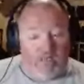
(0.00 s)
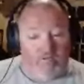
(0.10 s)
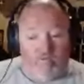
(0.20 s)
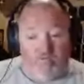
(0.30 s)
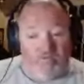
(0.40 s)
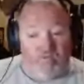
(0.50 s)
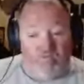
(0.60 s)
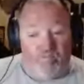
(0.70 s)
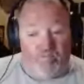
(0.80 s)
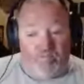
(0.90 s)

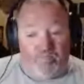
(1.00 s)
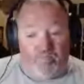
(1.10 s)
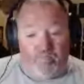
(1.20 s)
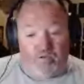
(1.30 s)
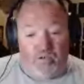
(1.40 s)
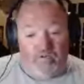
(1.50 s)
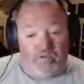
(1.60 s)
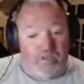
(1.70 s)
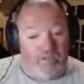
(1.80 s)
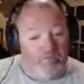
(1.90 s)
Tuesday,
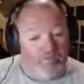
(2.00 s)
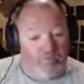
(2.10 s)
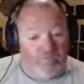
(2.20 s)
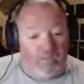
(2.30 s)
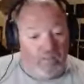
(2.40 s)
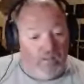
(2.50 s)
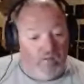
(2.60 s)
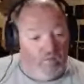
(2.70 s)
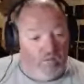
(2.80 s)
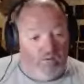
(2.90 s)
we can't do no
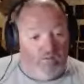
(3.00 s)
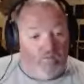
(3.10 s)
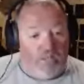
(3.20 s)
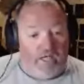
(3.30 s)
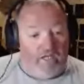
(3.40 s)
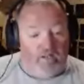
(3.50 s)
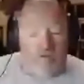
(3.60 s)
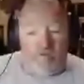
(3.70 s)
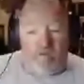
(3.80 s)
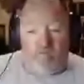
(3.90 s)
more pairings.
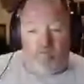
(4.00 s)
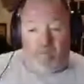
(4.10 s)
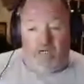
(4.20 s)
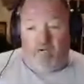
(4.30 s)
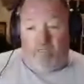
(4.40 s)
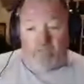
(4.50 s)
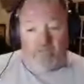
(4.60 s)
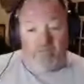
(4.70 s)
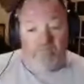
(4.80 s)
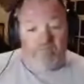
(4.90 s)

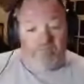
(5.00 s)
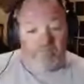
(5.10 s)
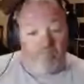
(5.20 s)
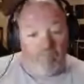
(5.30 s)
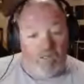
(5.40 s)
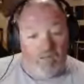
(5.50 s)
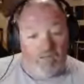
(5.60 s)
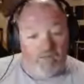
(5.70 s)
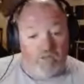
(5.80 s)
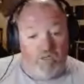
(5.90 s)
So it'll
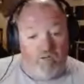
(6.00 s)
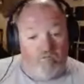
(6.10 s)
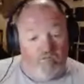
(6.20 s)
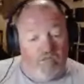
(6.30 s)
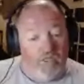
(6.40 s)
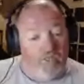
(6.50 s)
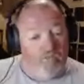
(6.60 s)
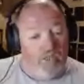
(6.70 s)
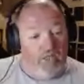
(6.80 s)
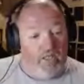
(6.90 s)
be, you
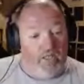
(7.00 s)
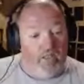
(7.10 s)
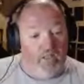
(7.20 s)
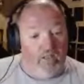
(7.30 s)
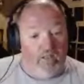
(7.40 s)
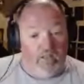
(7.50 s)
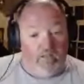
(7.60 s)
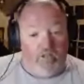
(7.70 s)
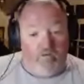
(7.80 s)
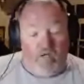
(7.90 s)
guys,
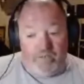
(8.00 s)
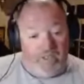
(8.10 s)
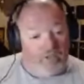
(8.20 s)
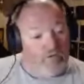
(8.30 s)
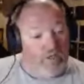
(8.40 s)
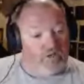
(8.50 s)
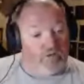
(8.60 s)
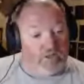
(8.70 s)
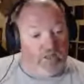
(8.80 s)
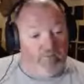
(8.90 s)
get your entries
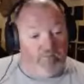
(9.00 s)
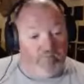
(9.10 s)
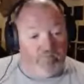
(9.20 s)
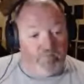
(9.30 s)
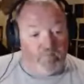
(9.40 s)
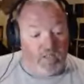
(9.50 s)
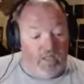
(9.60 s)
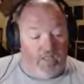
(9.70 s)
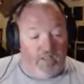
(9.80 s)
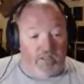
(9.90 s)
in, get it
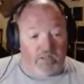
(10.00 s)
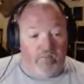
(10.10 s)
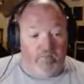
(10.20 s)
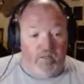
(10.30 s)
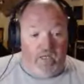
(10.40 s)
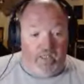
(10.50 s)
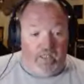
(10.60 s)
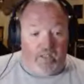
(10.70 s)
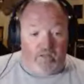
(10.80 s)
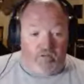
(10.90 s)
to somebody, and get it
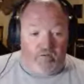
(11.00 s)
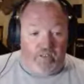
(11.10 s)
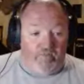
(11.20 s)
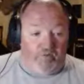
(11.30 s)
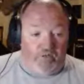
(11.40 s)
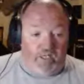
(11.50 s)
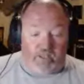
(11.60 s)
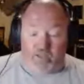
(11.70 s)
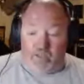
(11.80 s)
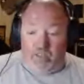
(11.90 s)
turned in for next
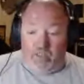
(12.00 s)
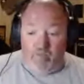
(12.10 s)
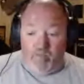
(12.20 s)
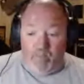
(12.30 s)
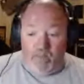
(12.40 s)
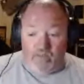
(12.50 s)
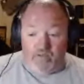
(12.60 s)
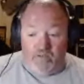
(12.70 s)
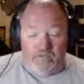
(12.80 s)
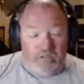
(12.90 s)

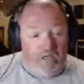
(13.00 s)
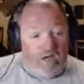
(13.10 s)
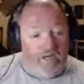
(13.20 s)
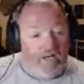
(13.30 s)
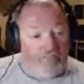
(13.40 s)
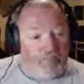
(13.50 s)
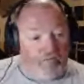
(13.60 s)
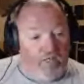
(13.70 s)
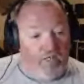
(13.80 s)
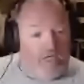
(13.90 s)
Tuesday night, April 8th.